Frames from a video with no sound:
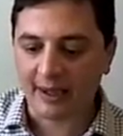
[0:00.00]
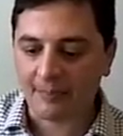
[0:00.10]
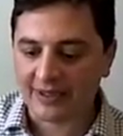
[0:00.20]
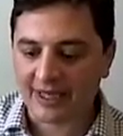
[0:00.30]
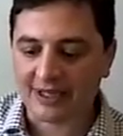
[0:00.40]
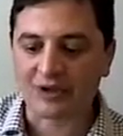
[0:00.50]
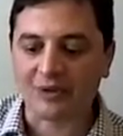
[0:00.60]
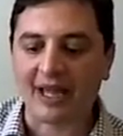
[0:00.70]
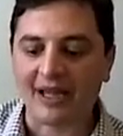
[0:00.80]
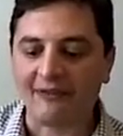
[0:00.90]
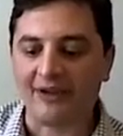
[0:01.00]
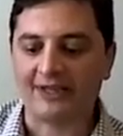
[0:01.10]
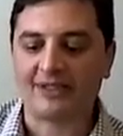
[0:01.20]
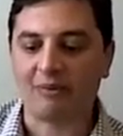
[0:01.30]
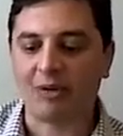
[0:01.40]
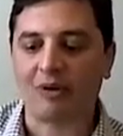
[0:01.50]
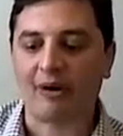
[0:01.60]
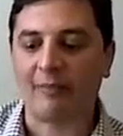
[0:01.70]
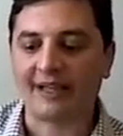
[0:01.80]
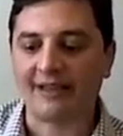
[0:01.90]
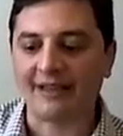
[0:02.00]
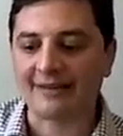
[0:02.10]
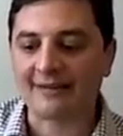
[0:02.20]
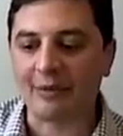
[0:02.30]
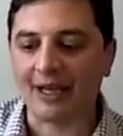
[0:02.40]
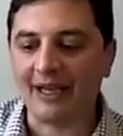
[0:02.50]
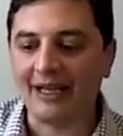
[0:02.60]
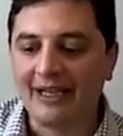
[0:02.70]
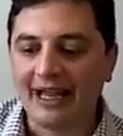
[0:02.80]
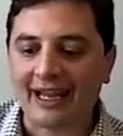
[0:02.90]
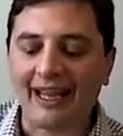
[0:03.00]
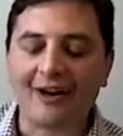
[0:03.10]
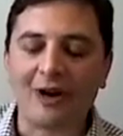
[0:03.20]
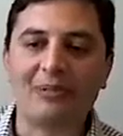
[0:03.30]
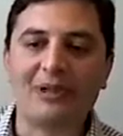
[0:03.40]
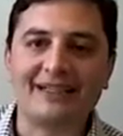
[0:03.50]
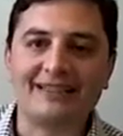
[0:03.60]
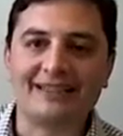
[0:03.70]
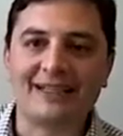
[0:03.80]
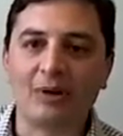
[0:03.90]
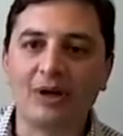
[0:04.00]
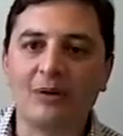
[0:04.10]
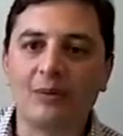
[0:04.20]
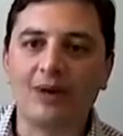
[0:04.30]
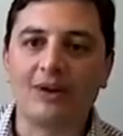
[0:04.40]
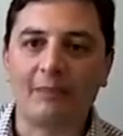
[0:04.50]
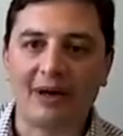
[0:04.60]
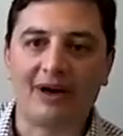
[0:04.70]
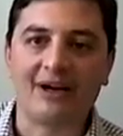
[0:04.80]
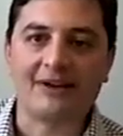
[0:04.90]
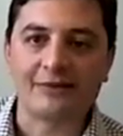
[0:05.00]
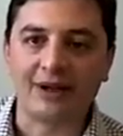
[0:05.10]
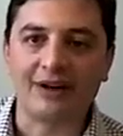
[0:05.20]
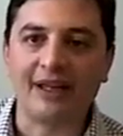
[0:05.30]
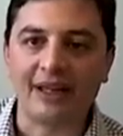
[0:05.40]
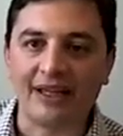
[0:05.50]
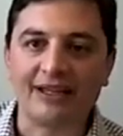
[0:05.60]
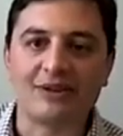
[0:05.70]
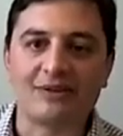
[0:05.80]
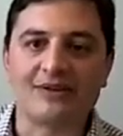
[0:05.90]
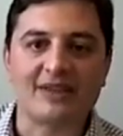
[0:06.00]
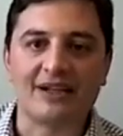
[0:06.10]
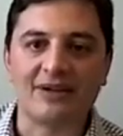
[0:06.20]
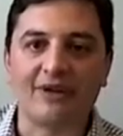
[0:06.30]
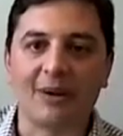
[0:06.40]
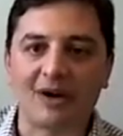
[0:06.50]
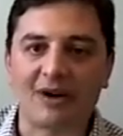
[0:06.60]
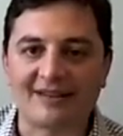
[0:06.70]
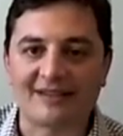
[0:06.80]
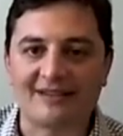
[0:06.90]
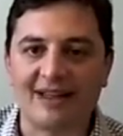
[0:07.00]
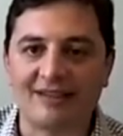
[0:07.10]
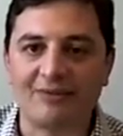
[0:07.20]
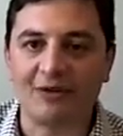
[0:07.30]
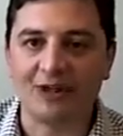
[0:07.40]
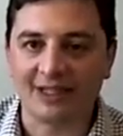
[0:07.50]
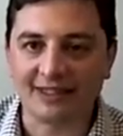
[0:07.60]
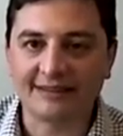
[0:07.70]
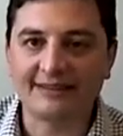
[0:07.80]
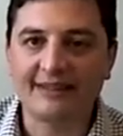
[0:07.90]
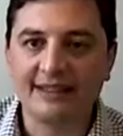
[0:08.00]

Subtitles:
potential benefits of a program like this, but it can't all be easy. What are the barriers? What are the issues that you've come across in these last few years?